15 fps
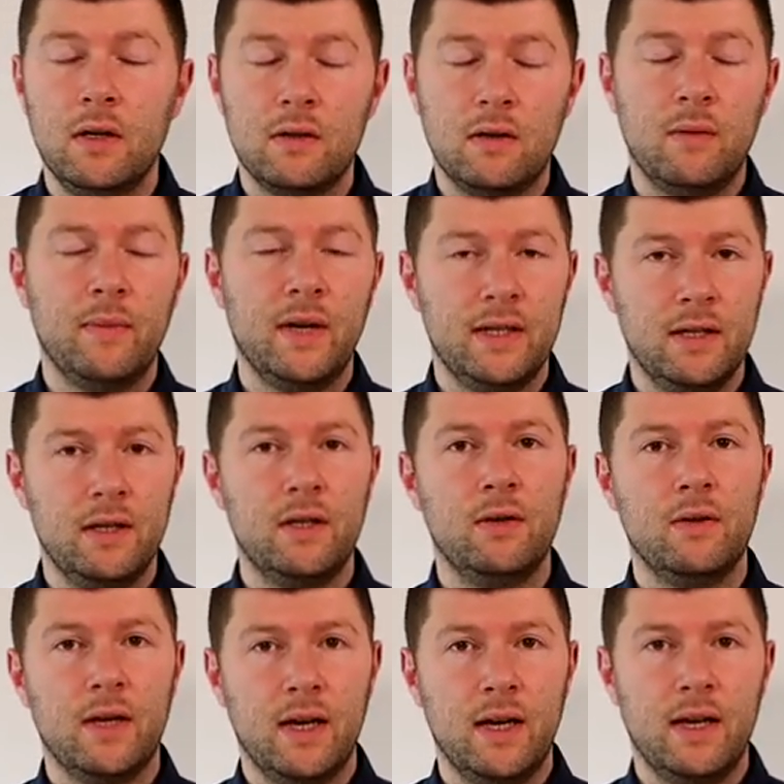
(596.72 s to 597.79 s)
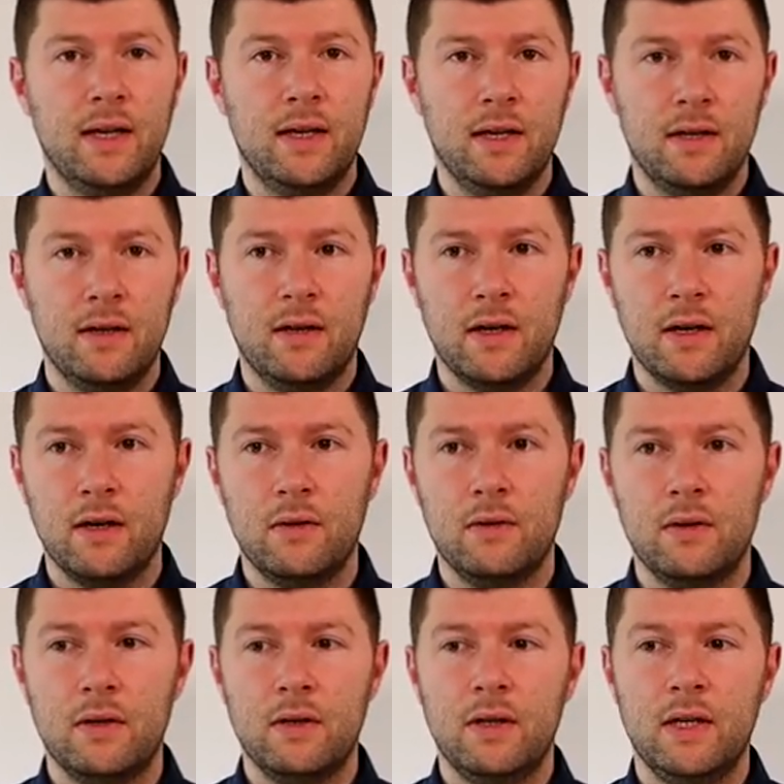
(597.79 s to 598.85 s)
So I'm based in the UK and I
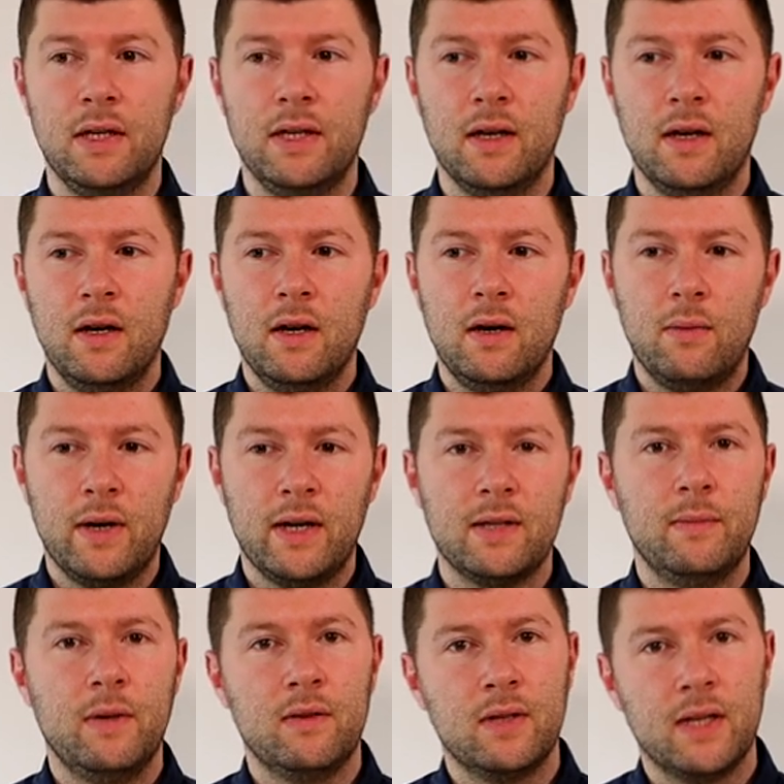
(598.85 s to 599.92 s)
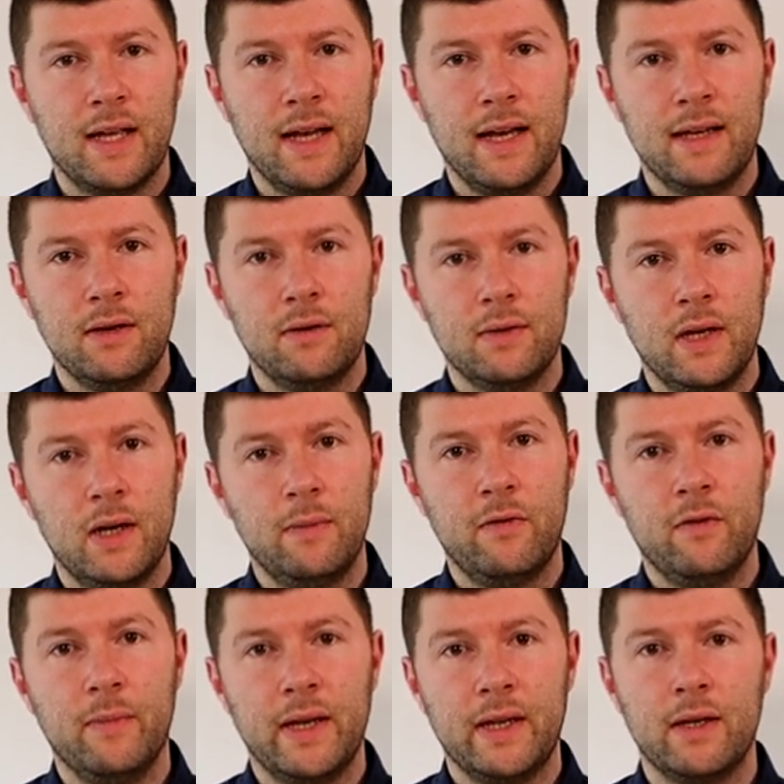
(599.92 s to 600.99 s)
own the Wax Melts and Candles
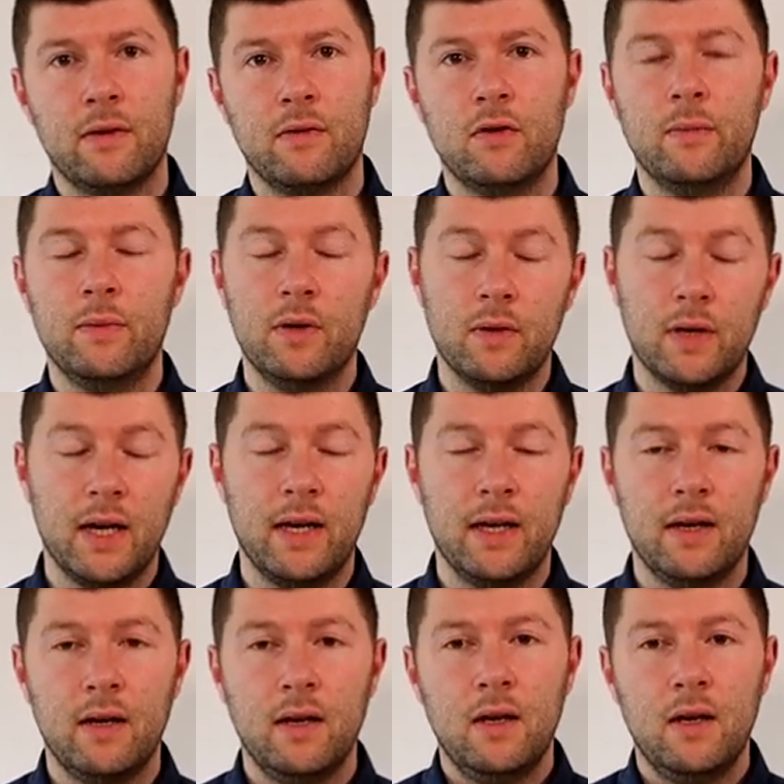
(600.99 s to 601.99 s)
Helpful Making Group UK.